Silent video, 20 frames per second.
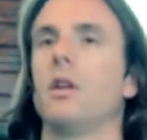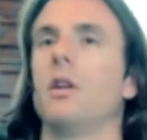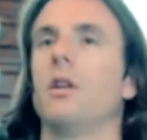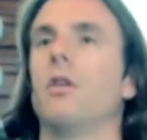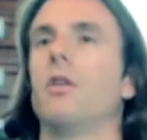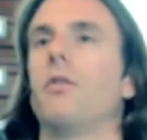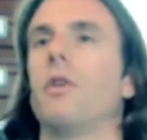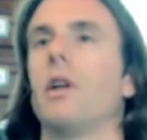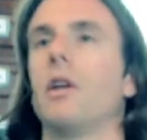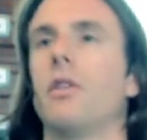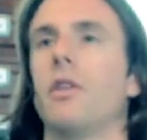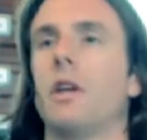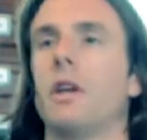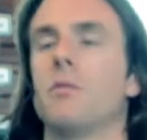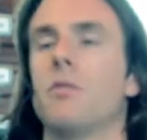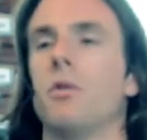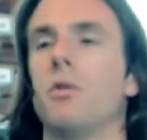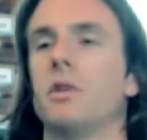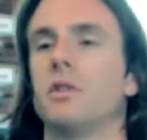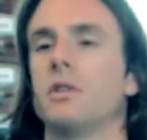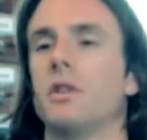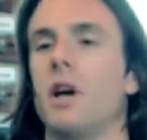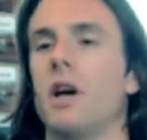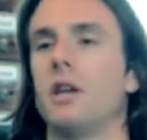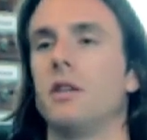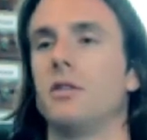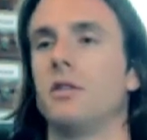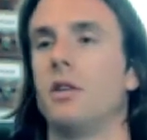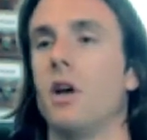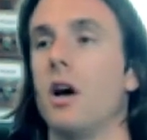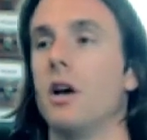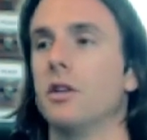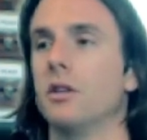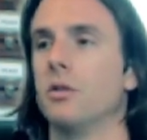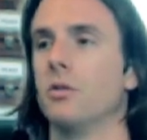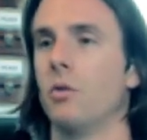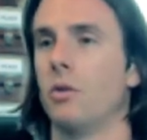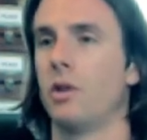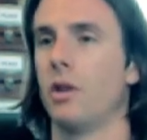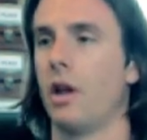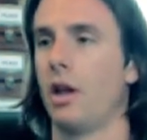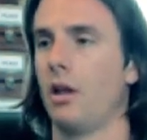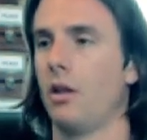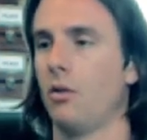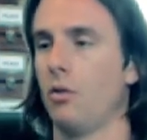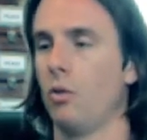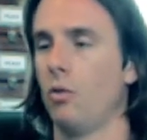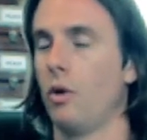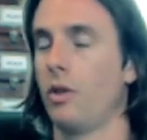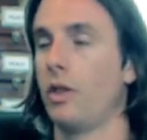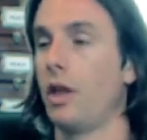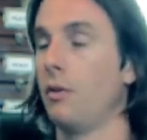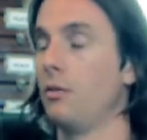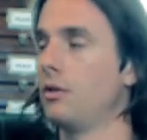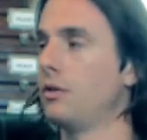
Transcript: if I think about what science does and what they